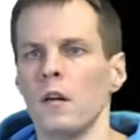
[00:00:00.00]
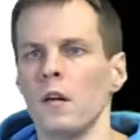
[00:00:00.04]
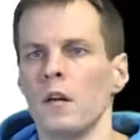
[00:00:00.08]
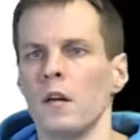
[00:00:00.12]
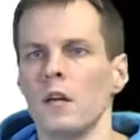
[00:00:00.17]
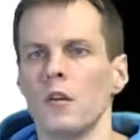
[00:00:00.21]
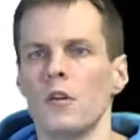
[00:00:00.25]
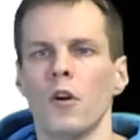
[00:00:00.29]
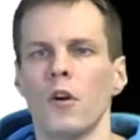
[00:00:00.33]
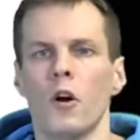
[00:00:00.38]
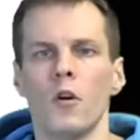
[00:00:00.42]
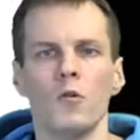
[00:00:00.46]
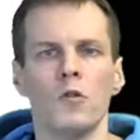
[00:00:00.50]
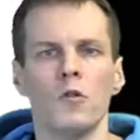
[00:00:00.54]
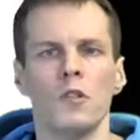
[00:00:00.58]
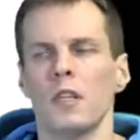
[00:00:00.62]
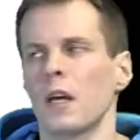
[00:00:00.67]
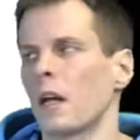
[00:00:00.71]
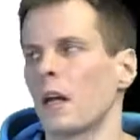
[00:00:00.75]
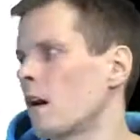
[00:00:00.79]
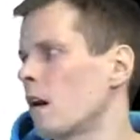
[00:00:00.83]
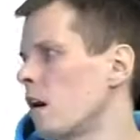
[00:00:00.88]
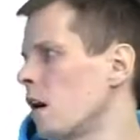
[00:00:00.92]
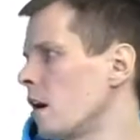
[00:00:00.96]
goes
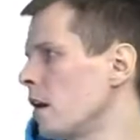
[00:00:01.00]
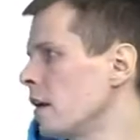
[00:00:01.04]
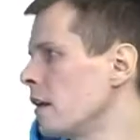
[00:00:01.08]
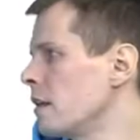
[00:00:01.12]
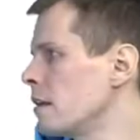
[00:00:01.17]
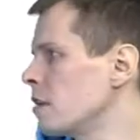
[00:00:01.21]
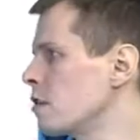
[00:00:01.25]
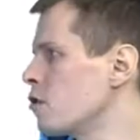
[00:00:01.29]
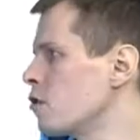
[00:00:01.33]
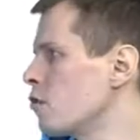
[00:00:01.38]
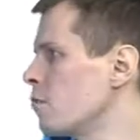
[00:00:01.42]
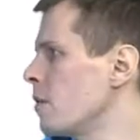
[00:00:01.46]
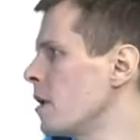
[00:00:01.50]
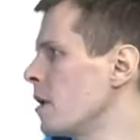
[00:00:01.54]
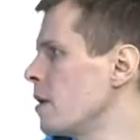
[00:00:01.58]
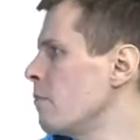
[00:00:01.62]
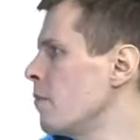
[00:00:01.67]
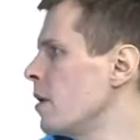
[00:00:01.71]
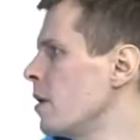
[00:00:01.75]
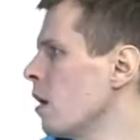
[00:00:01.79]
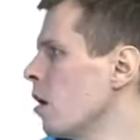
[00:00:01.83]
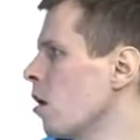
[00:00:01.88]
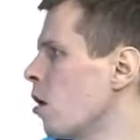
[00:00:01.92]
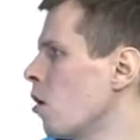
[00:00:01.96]
that it should be
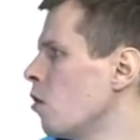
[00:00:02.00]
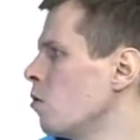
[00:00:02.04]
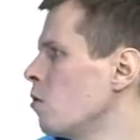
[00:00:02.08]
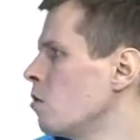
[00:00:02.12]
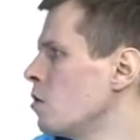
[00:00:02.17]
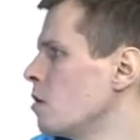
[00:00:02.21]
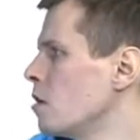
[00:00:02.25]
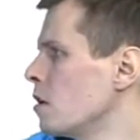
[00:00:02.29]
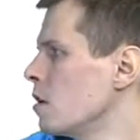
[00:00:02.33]
below